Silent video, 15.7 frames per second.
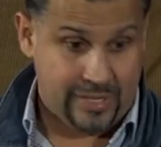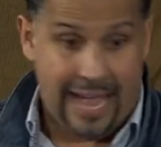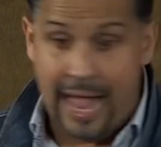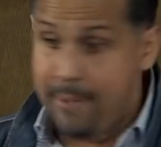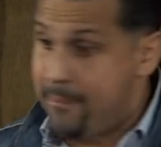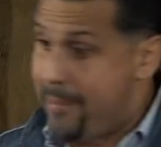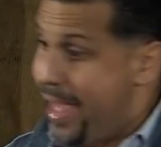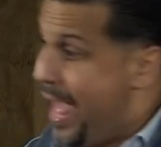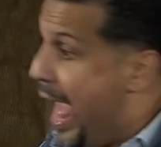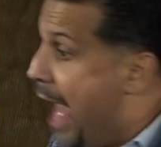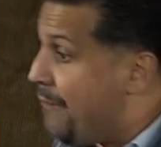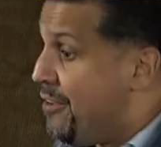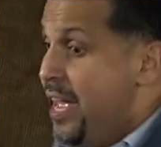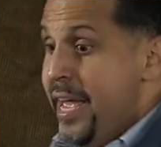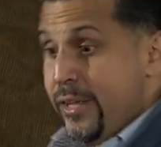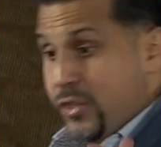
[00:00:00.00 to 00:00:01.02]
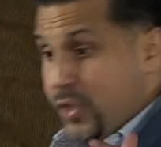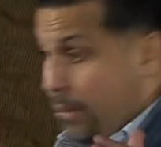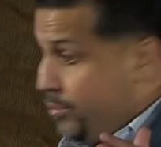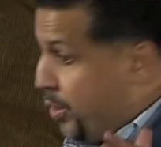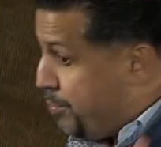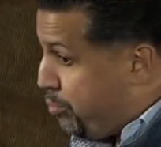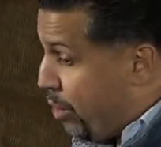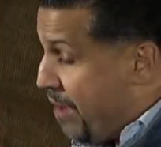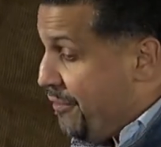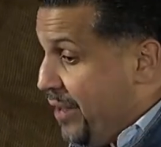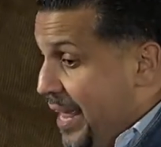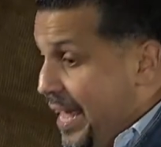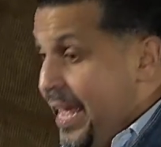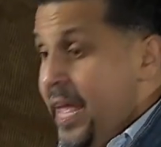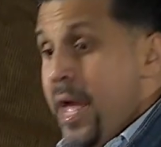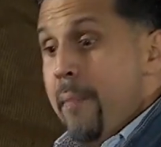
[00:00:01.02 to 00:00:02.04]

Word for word: I may have some depravity,